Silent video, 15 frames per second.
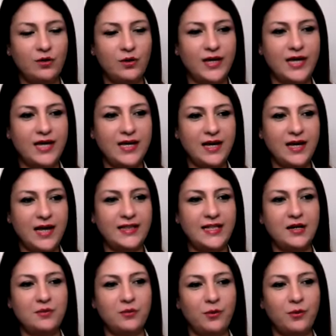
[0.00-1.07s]
Okay, at
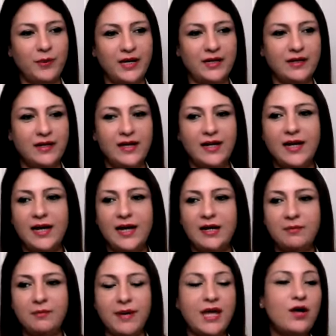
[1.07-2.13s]
that moment.
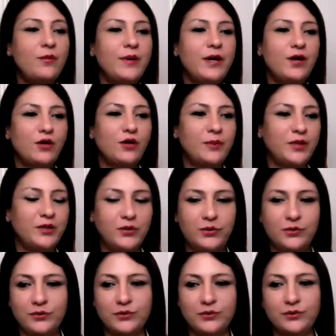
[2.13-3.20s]
It may or may not be
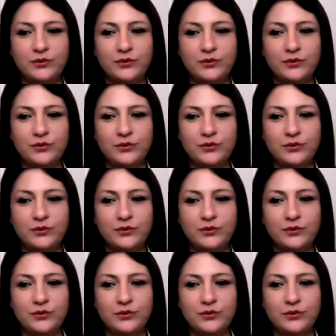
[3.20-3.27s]
true.